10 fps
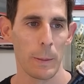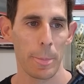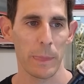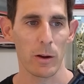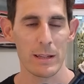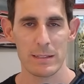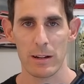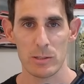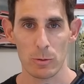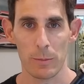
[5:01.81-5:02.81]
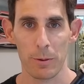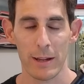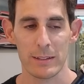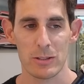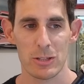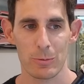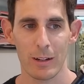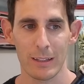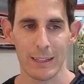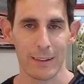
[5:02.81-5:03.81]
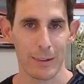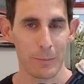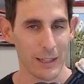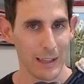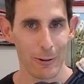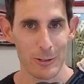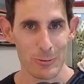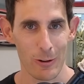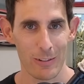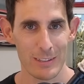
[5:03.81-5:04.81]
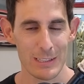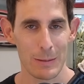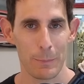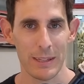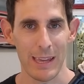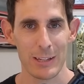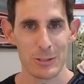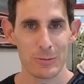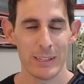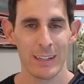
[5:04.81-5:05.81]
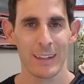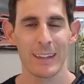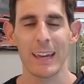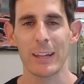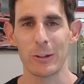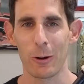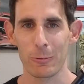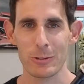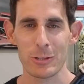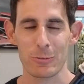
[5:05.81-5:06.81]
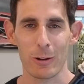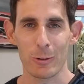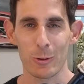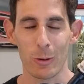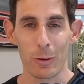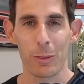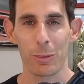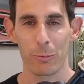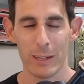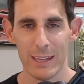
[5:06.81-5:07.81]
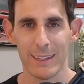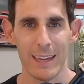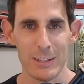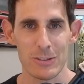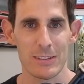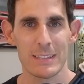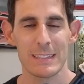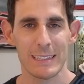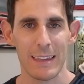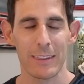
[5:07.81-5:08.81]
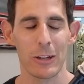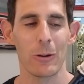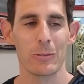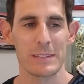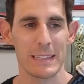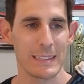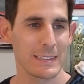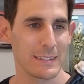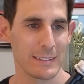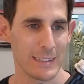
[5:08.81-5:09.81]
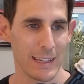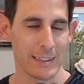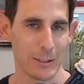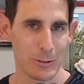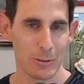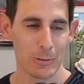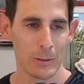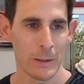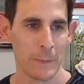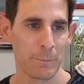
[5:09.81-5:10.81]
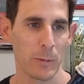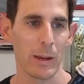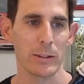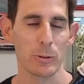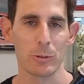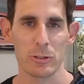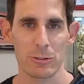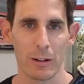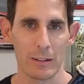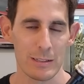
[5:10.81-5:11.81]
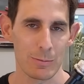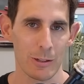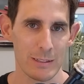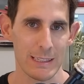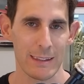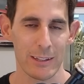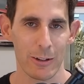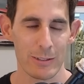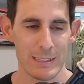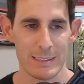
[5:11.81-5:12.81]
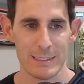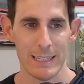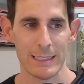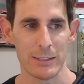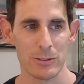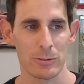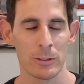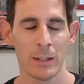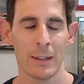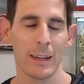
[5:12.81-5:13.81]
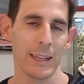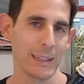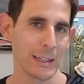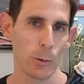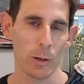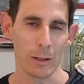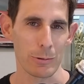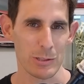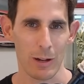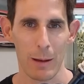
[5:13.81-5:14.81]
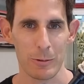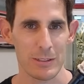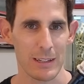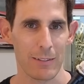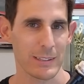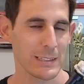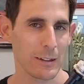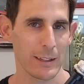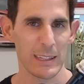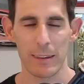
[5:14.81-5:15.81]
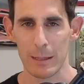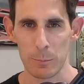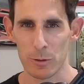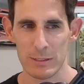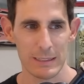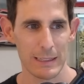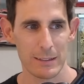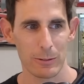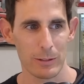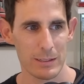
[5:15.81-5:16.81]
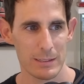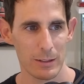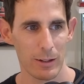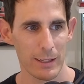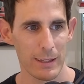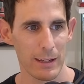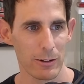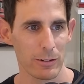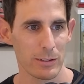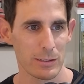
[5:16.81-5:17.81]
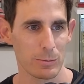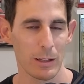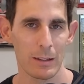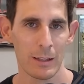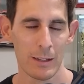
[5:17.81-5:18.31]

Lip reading: The guys that I saw in practice struggling, the McLaren drivers, Piastri and Norris, struggled on 3 occasions to get the nose into Degner 2. We had Doohan struggle as well to get the nose into Degner 2. And then in quali, we saw Hamilton have a slide there. I think Bortoleto a slide there as well.